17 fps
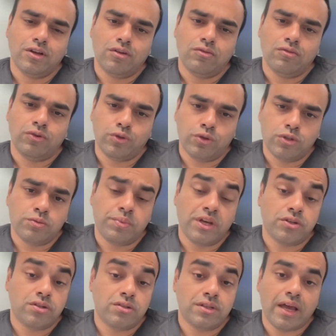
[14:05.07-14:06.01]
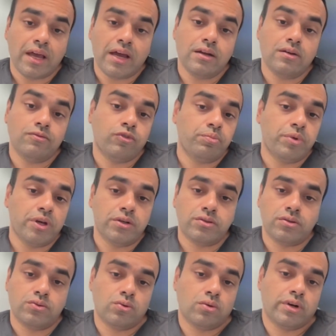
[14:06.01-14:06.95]
for those patients, and for
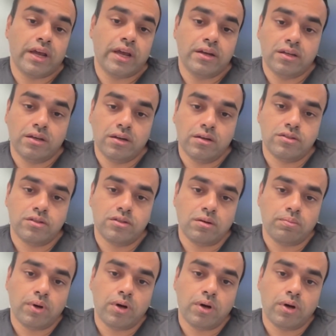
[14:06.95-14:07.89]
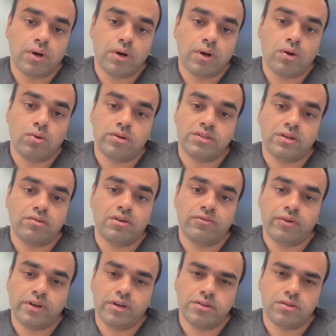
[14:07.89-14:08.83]
patients who are 80 years and above, or 75
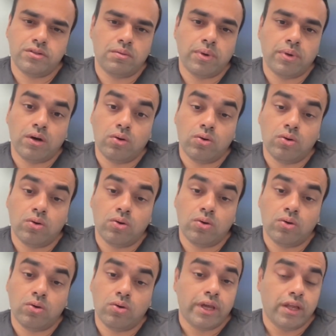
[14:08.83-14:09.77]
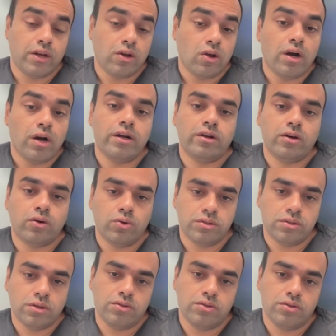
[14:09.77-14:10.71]
years and above, who cannot undergo
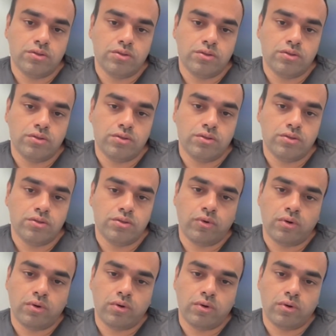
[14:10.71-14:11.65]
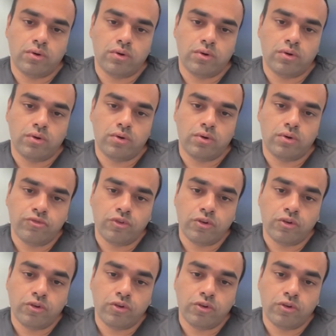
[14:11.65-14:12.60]
surgery for
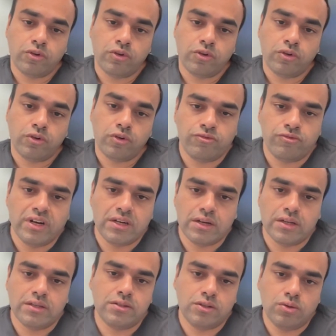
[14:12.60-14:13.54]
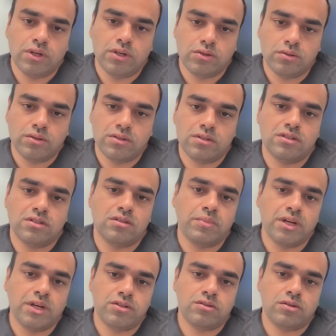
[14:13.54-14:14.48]
reasons of fitness. This is a
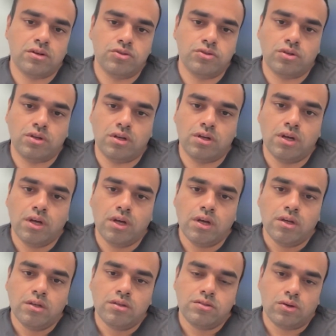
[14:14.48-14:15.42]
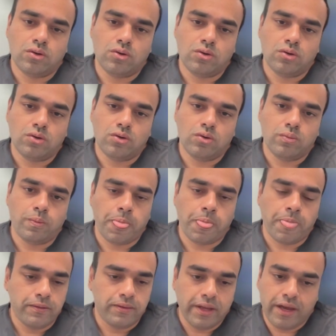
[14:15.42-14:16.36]
major surgery. So
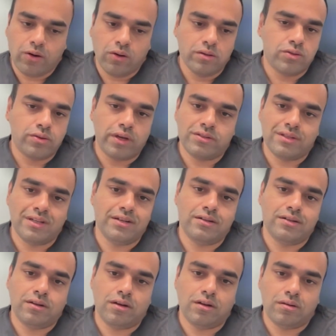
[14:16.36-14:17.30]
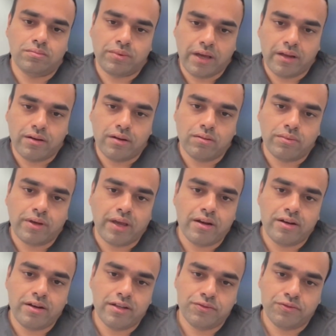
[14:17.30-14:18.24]
they're also excellent
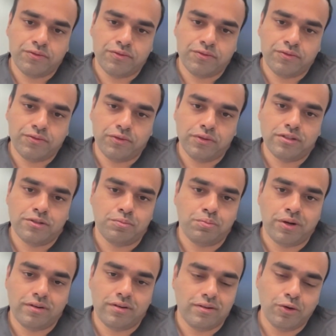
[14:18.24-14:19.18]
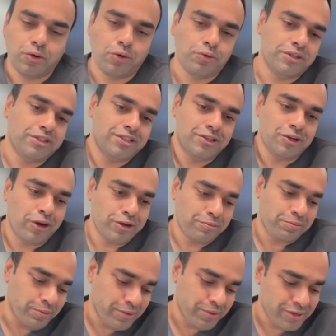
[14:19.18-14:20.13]
candidates for this. But no, it's not a
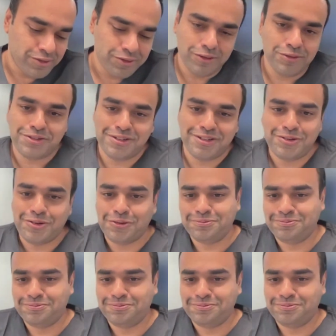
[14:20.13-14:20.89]
permanent solution. No.